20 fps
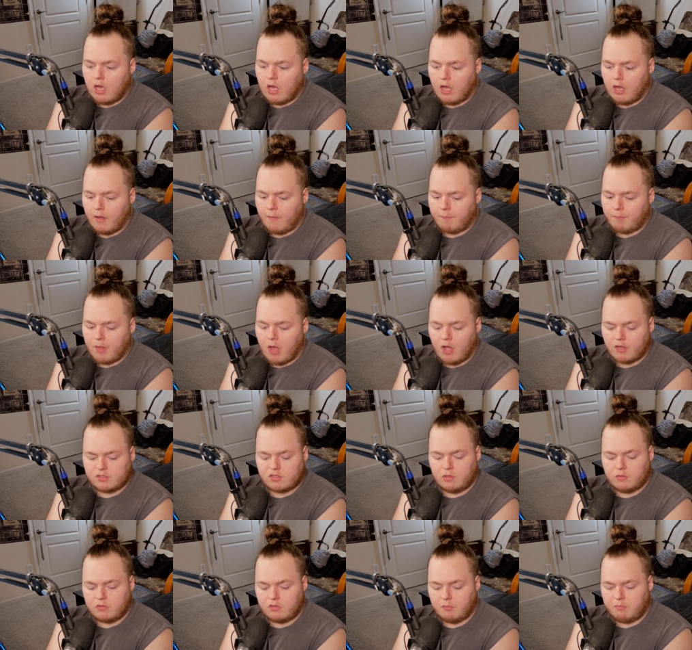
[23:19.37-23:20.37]
Um,
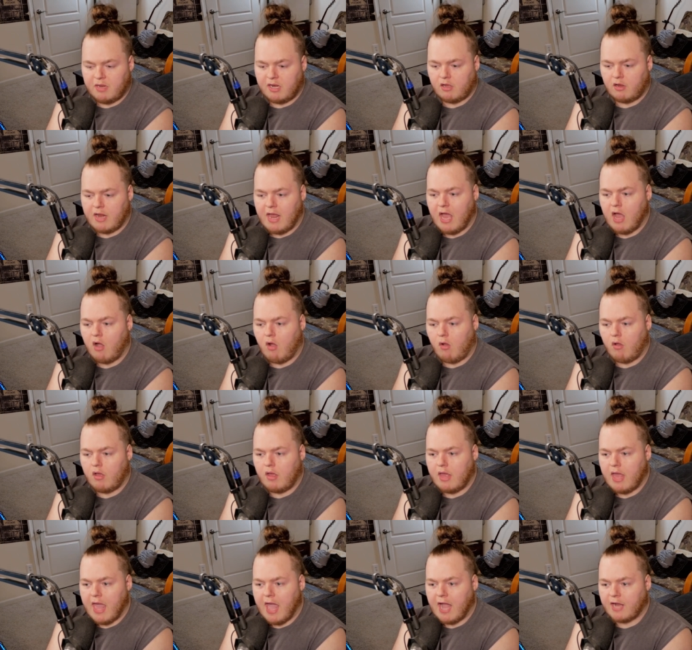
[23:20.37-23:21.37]
also, depending on how
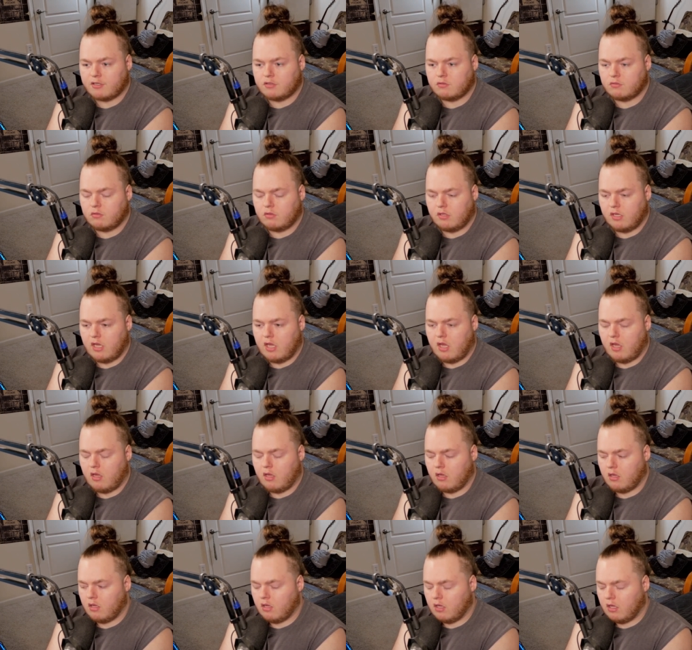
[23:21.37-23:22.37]

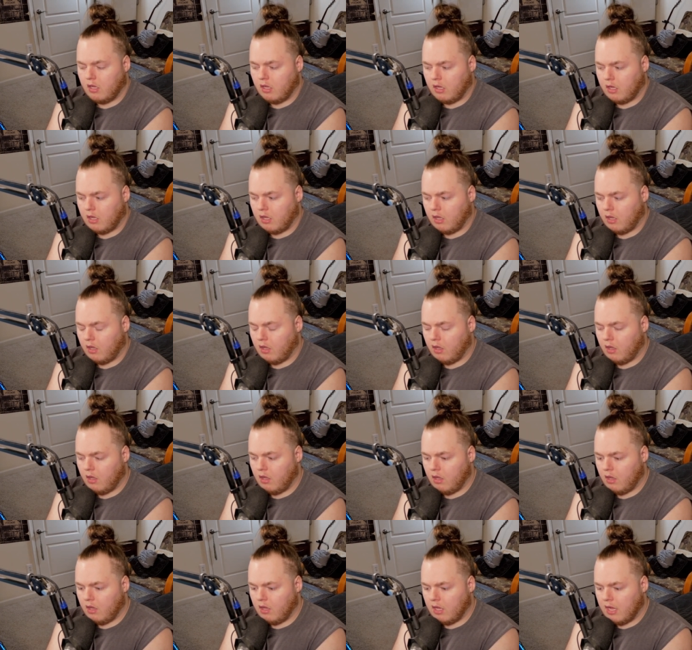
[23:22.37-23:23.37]
actually uh,
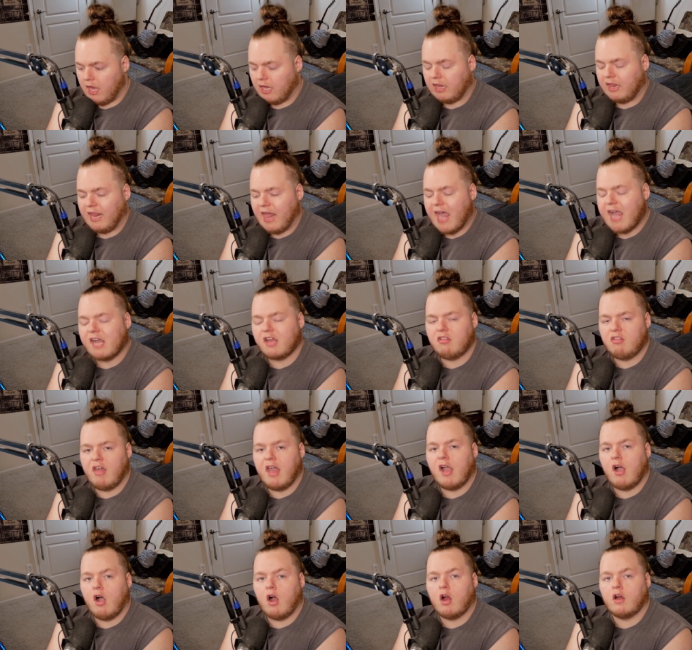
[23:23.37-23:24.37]
alike
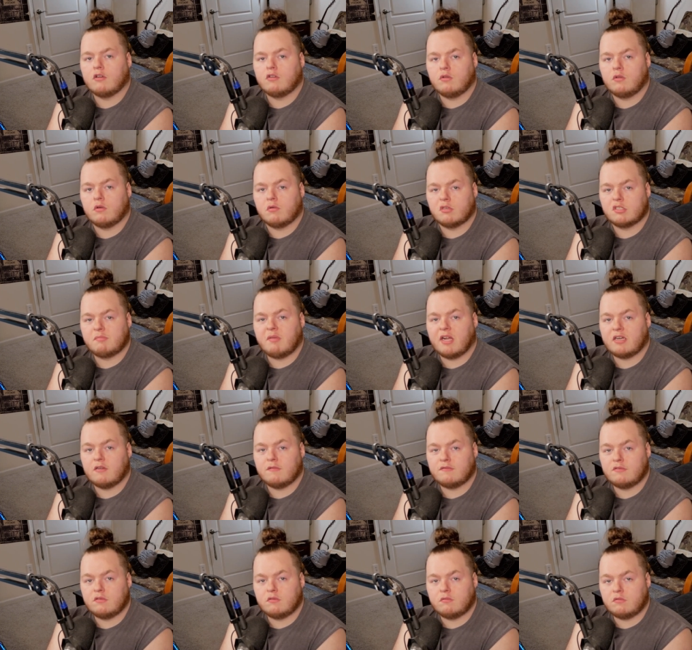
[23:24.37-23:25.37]
they are to their
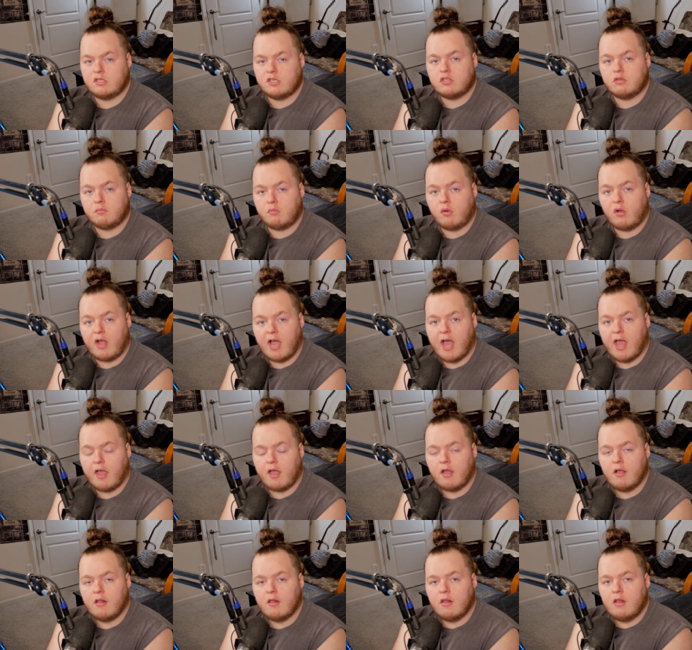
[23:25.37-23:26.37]
respective Shichibukai.